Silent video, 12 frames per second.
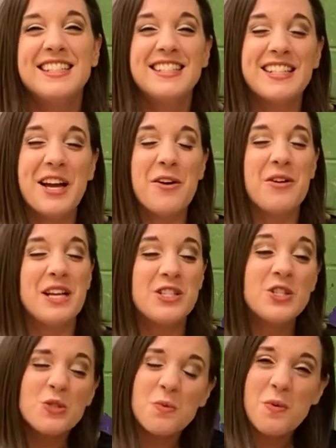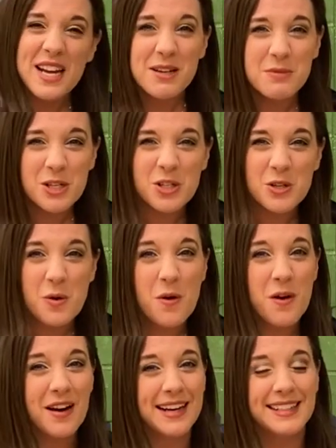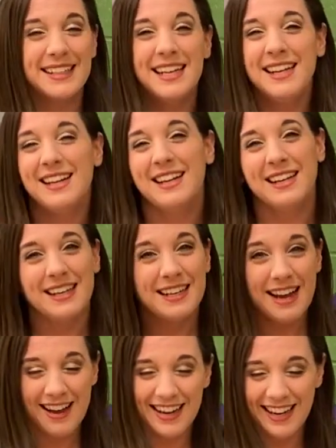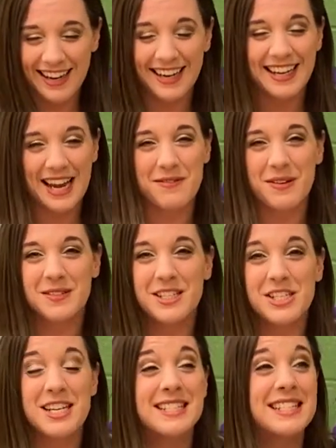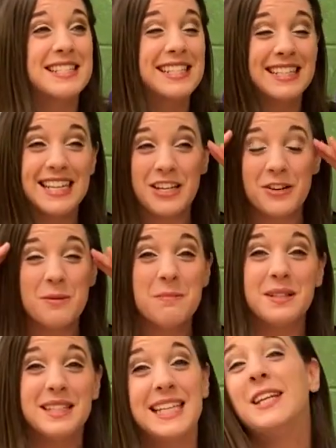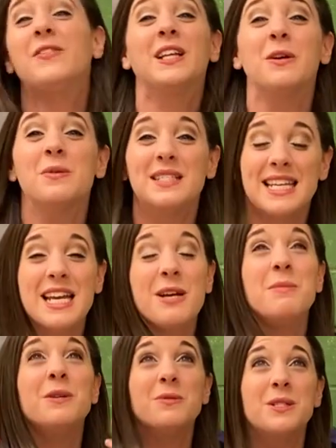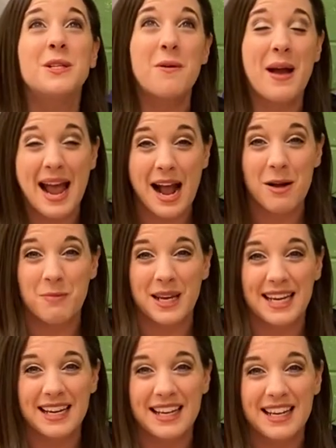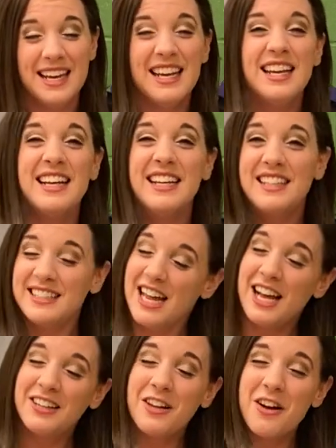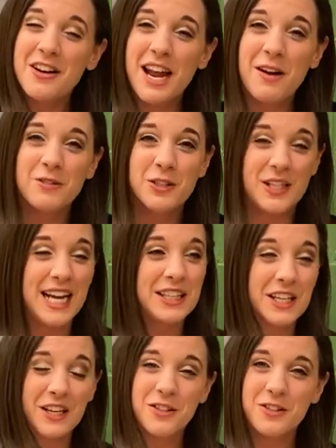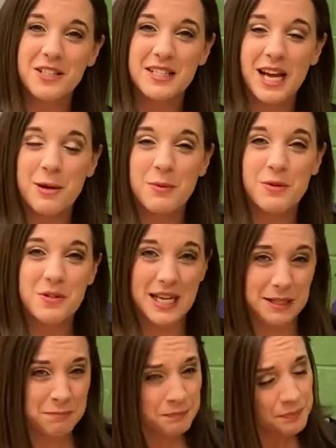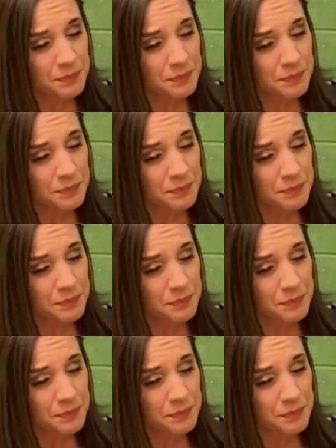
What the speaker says: So he swam to shore and came up to Jesus, and he couldn't believe it. It was him. He was so happy. Not long after that, the other disciples had